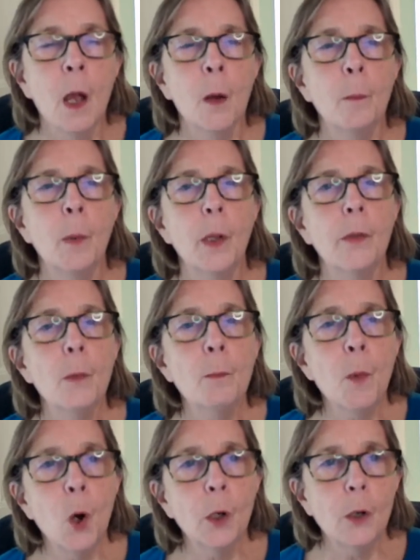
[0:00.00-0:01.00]
but the
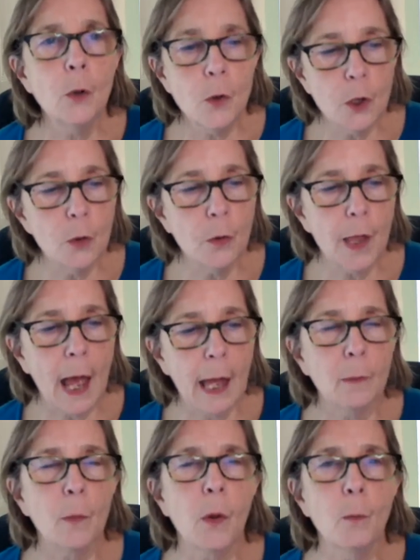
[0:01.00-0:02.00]
more you do that,
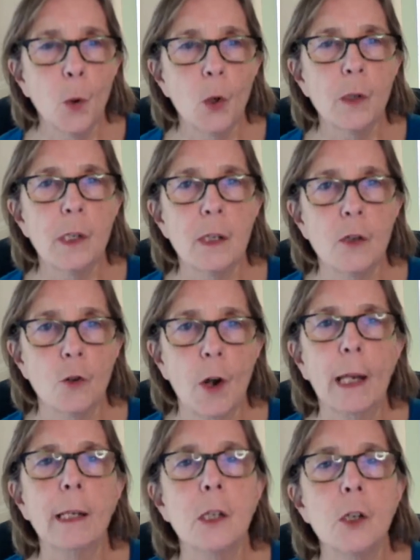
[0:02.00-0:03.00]
the more
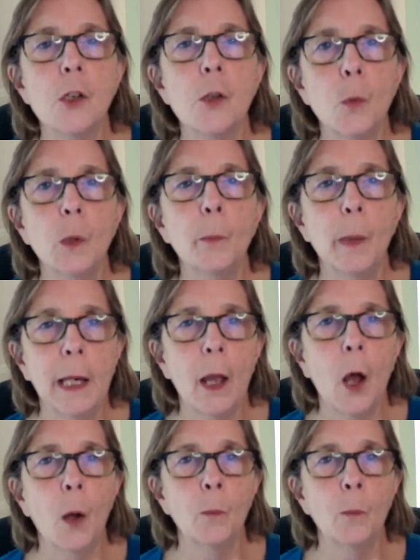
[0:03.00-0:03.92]
distracted you will become.